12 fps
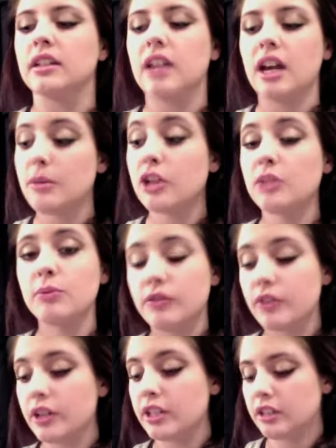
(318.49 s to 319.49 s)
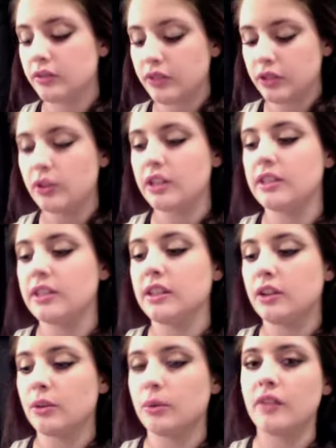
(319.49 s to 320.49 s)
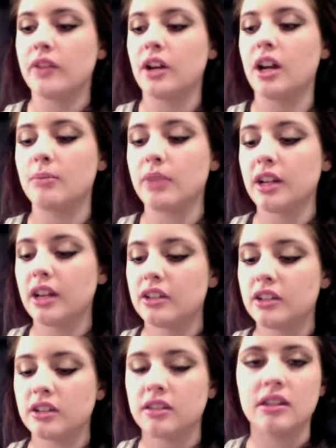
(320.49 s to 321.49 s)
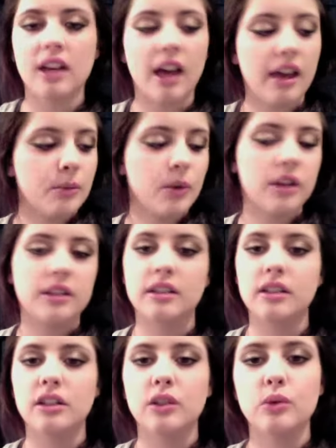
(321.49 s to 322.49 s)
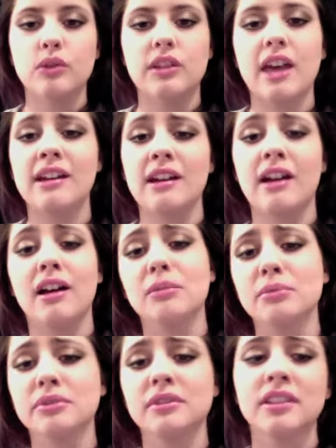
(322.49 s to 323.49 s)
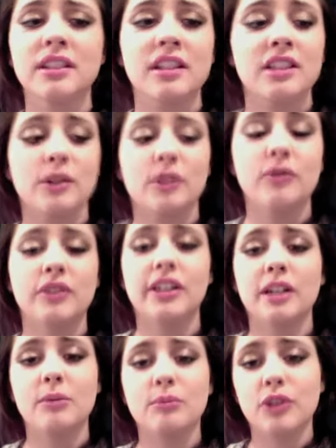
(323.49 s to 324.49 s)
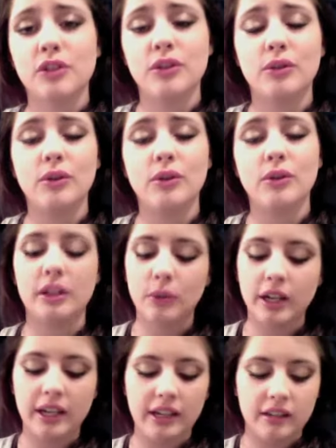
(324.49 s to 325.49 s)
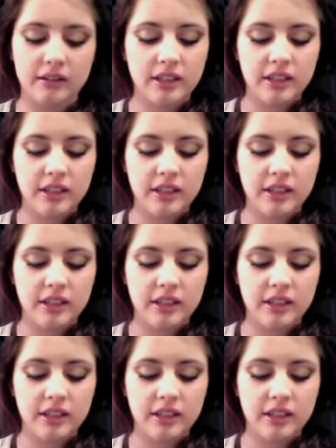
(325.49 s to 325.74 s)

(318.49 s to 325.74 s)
I much prefer it to the Victoria's Secret one I've got, but I want to use that up, so I don't feel like I'm just throwing it away.